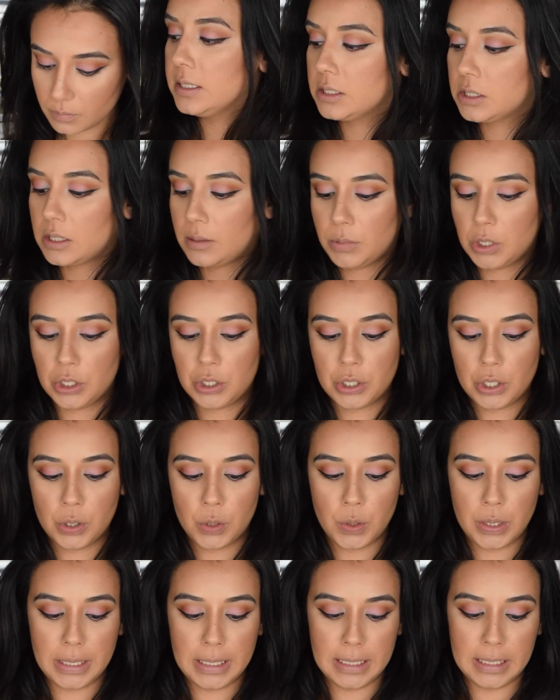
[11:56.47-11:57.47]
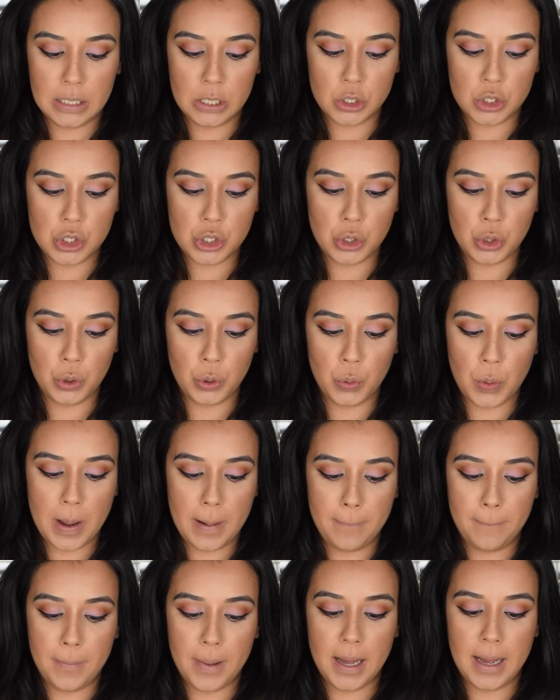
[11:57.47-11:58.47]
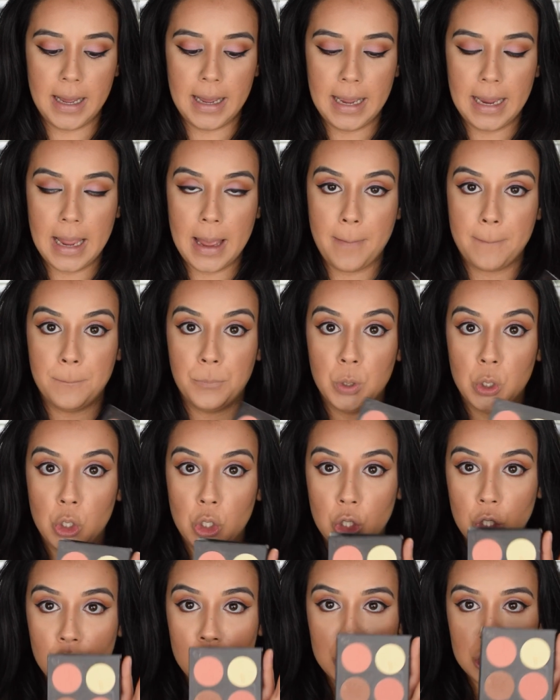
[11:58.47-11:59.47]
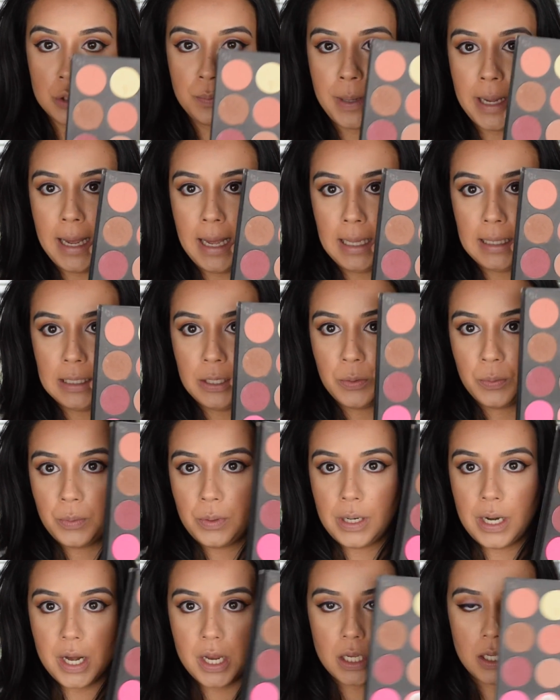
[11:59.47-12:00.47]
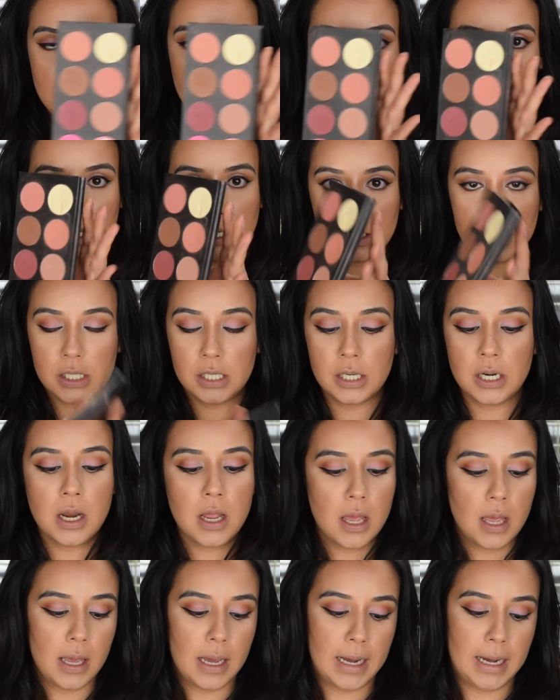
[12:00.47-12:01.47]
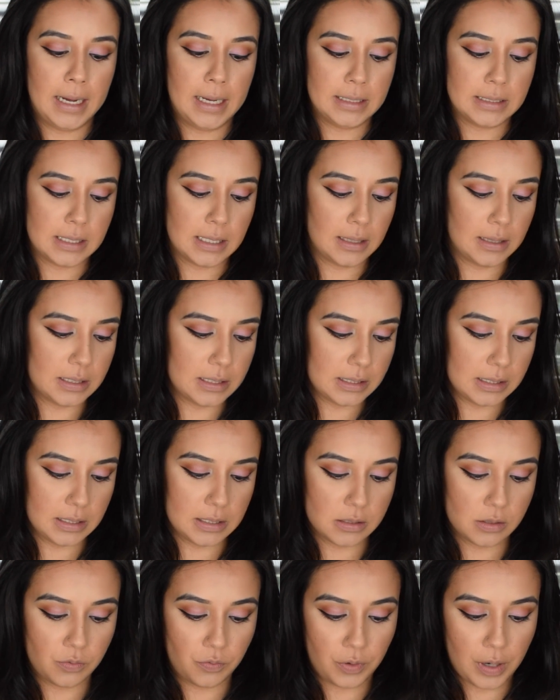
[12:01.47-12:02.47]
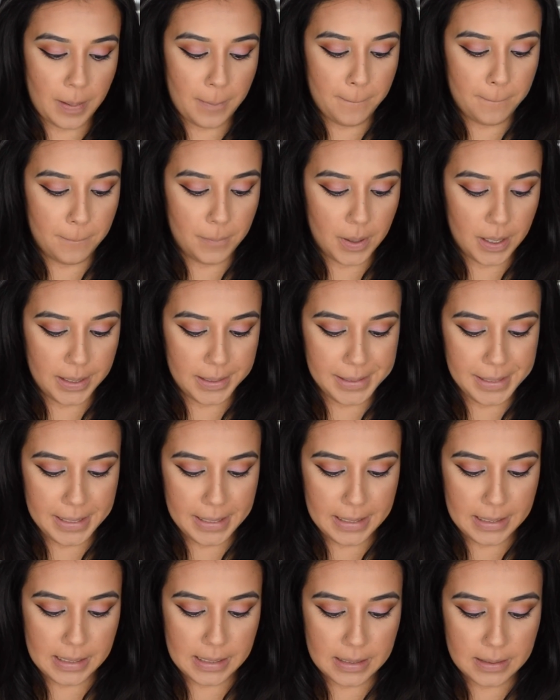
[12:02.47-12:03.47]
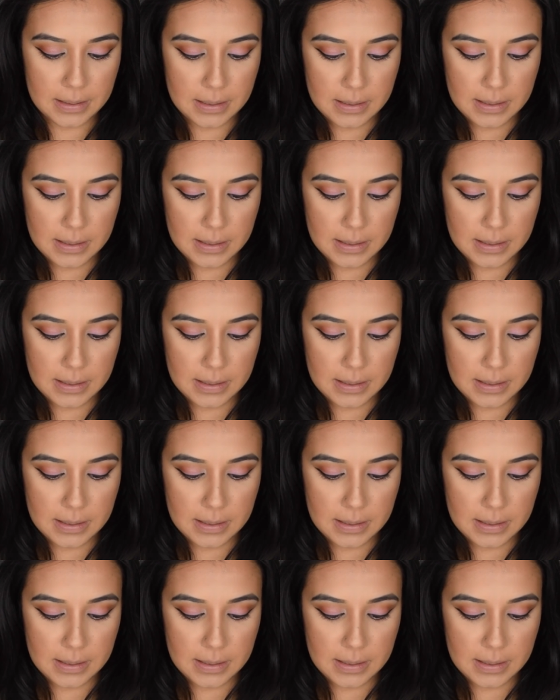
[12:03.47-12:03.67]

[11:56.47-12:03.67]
So I'm gonna go into my blush palette right here, and this is from Mud,